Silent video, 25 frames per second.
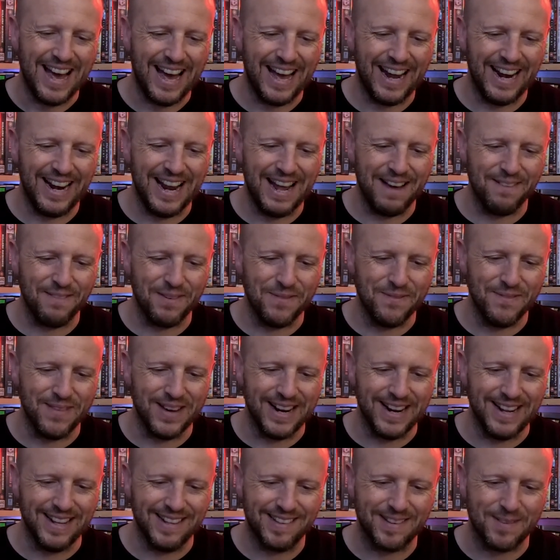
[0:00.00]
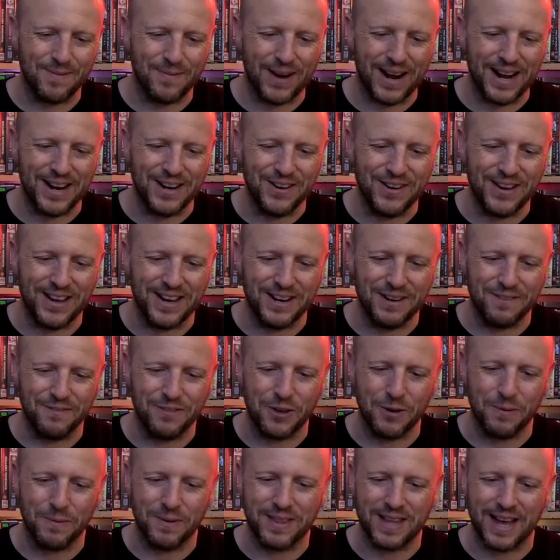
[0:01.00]
11 minutes, a brand new
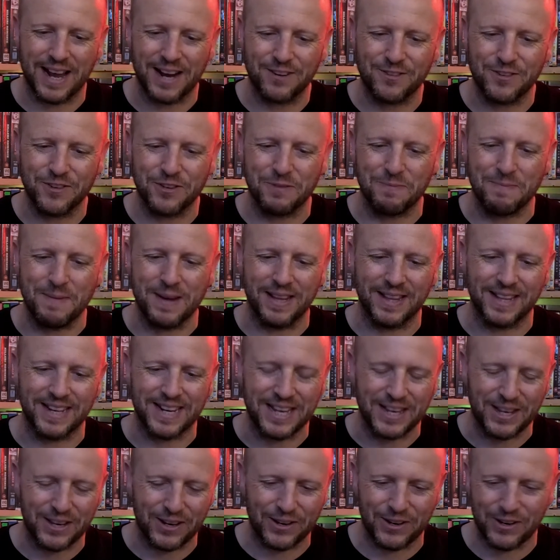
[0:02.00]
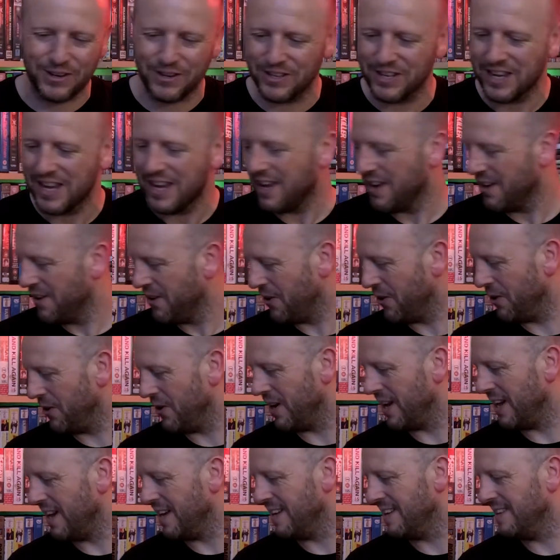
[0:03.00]
interview with actress Melanie Good, who
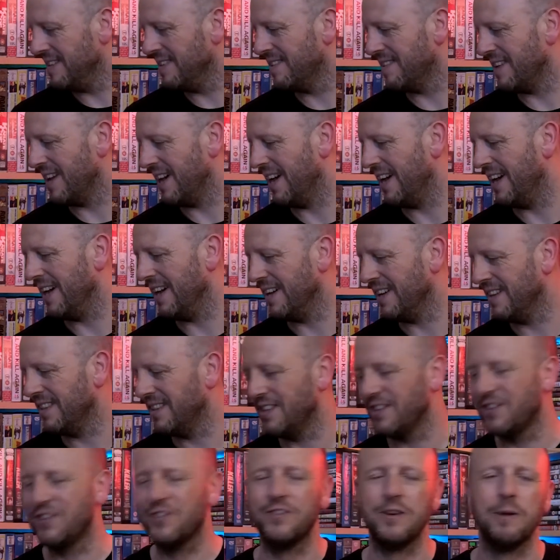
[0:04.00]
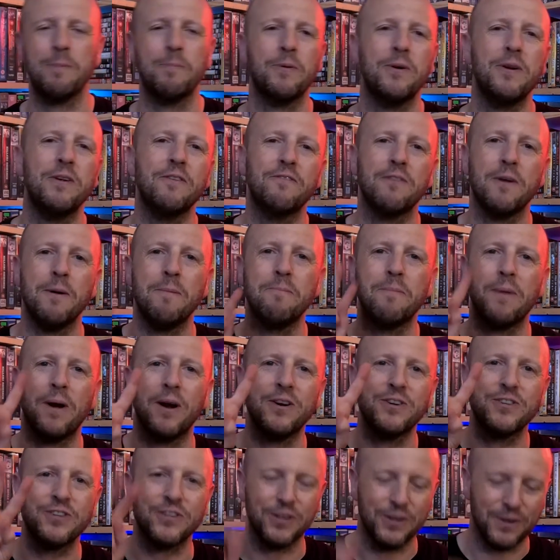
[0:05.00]
is the stripper from
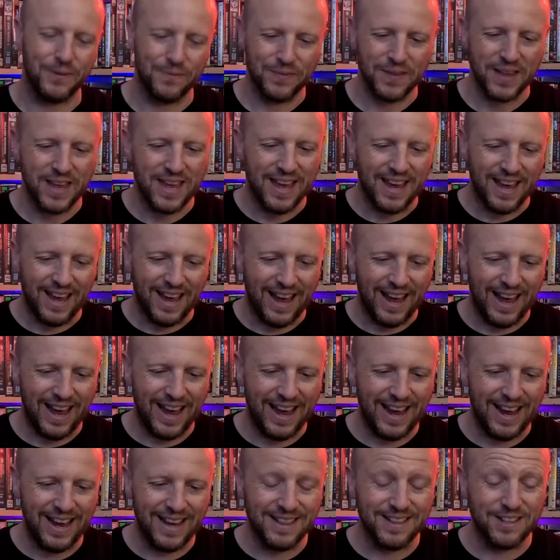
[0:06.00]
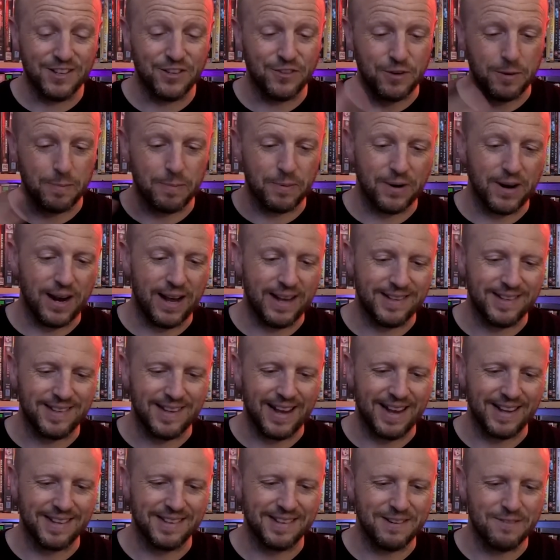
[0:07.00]
part 2. The stripper
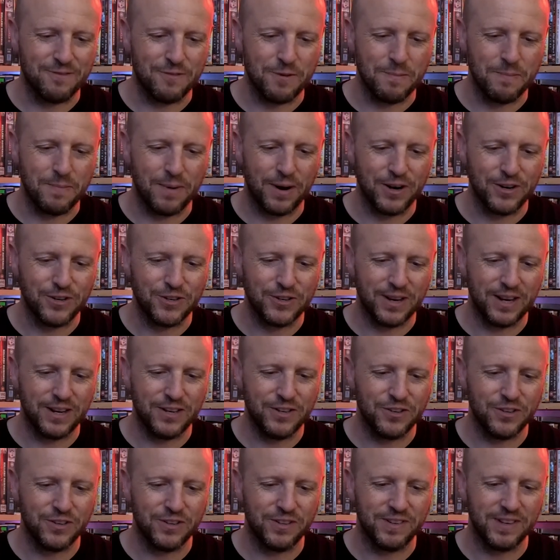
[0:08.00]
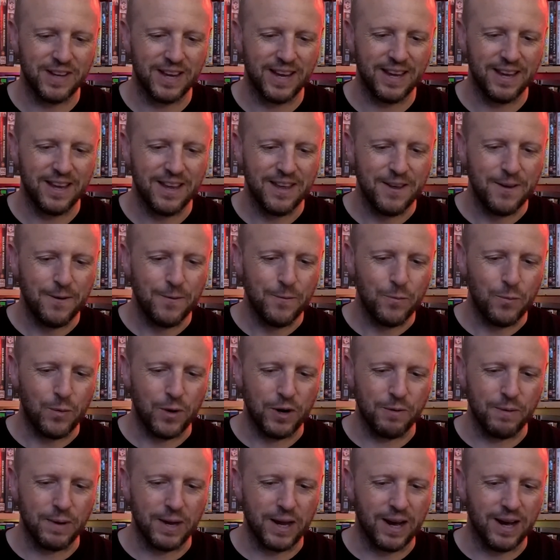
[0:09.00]
assassin from part 2, I should say.
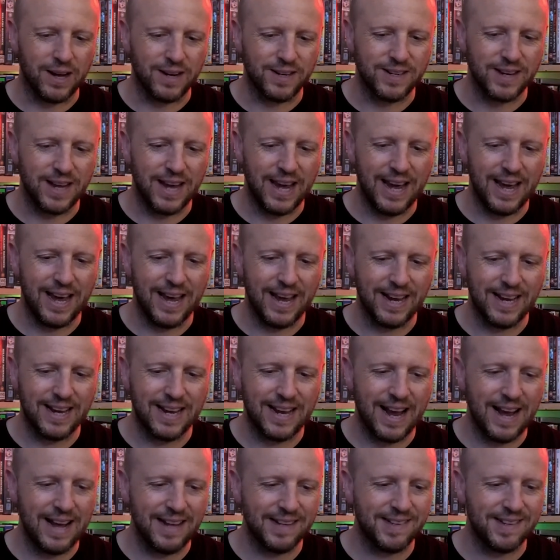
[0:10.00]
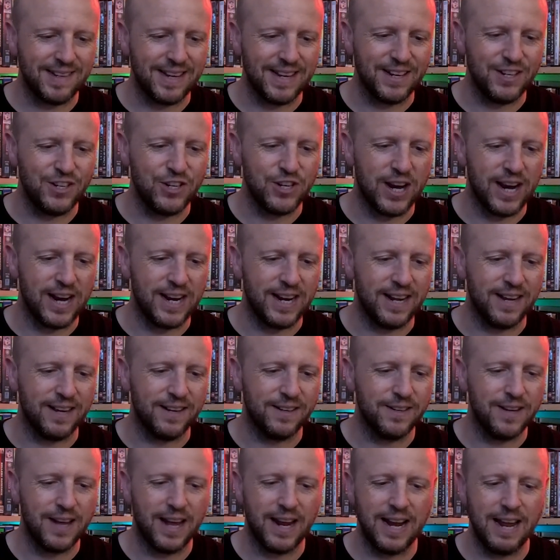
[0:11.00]
What do we got? Casting
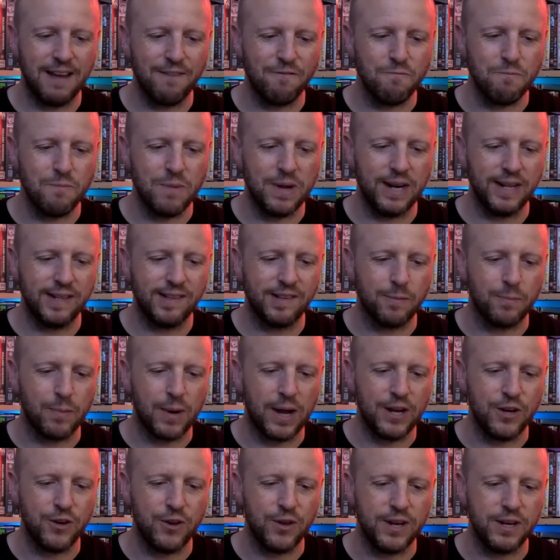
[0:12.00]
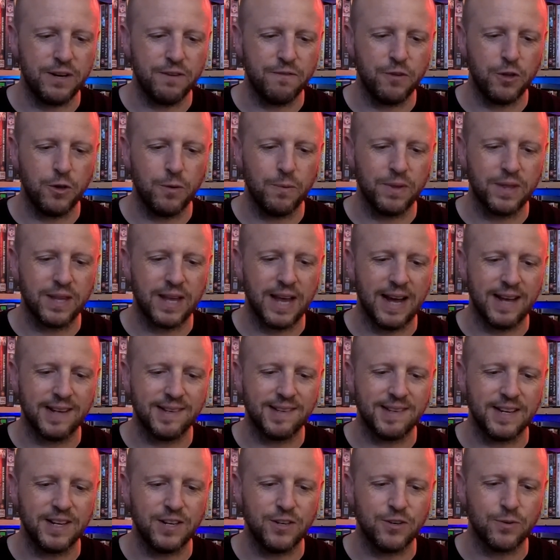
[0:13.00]
China. 11 minutes, a brand new interview with
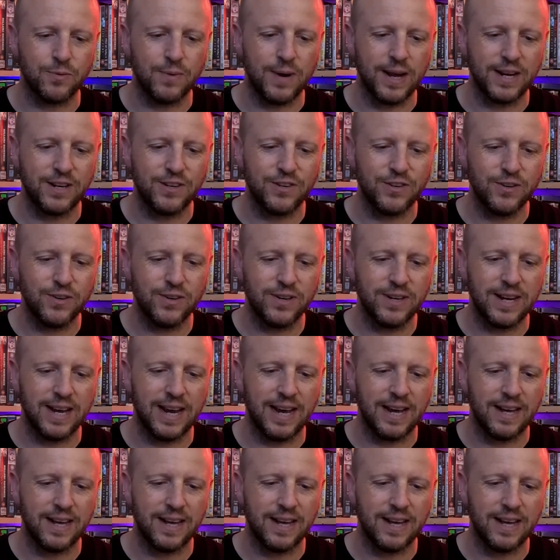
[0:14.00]
casting director